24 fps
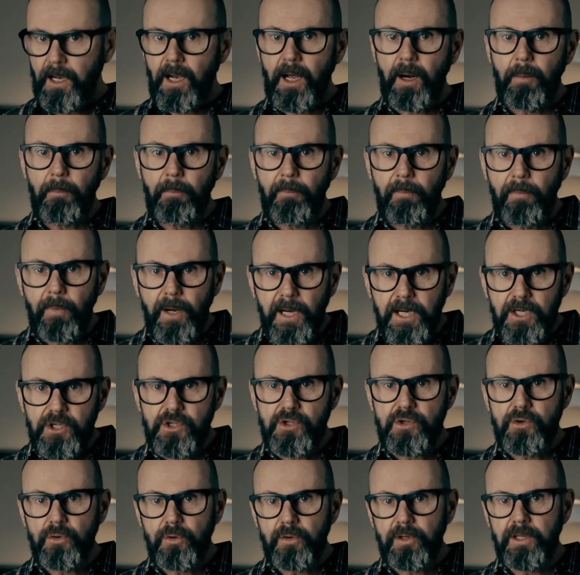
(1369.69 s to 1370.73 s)
and make
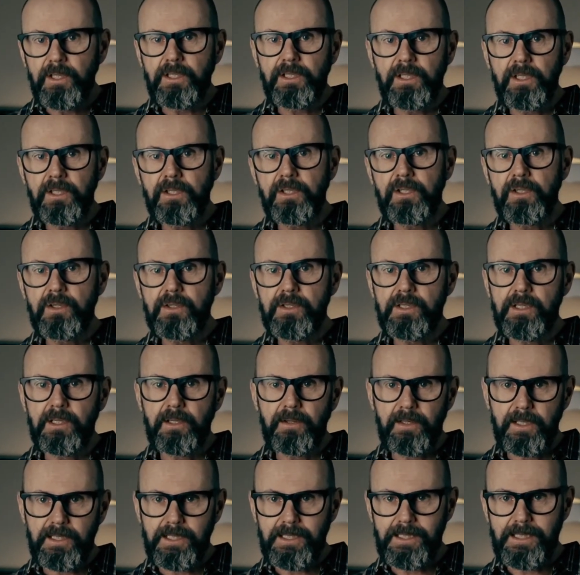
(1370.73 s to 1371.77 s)
sure that you're
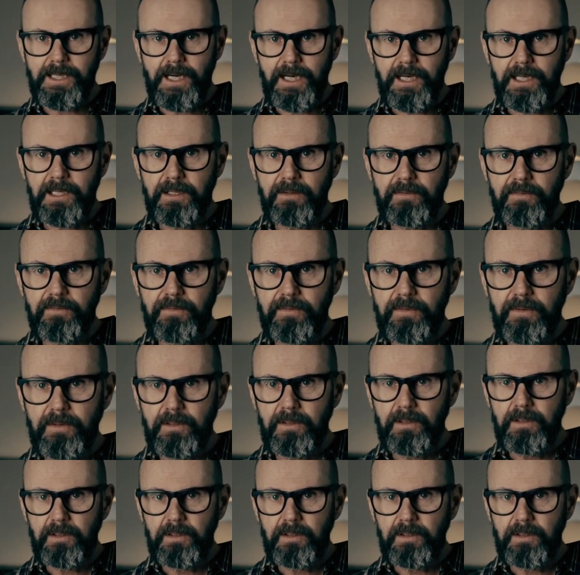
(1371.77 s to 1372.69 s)
using the dative.